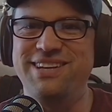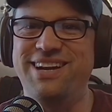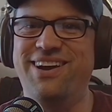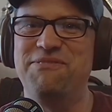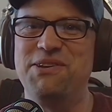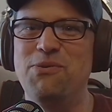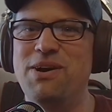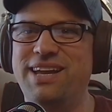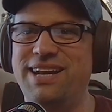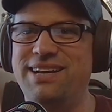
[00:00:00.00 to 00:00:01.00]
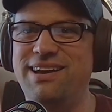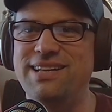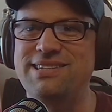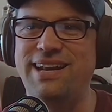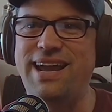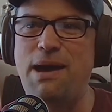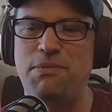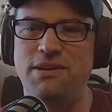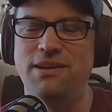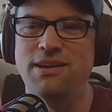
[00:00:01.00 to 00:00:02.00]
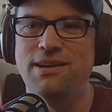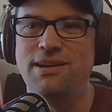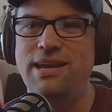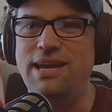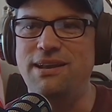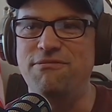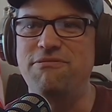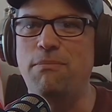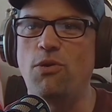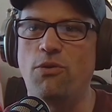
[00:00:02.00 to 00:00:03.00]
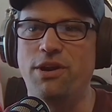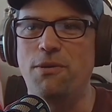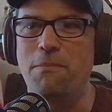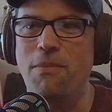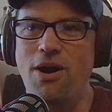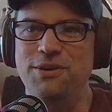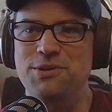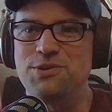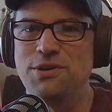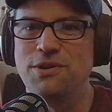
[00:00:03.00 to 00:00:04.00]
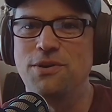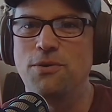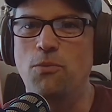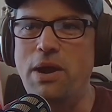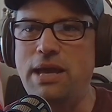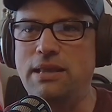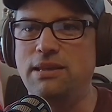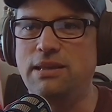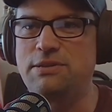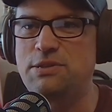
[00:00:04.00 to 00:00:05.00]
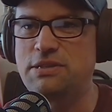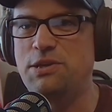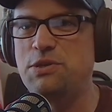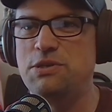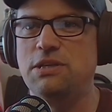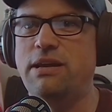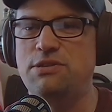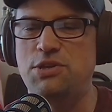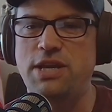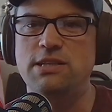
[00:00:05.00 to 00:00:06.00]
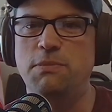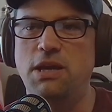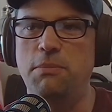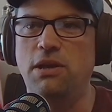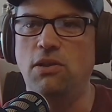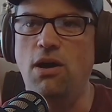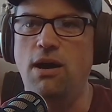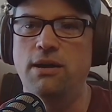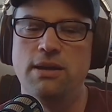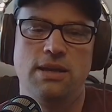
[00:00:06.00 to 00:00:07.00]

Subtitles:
If you want to get it done, it's got to happen in February or March, when the legislation still has a chance of becoming law.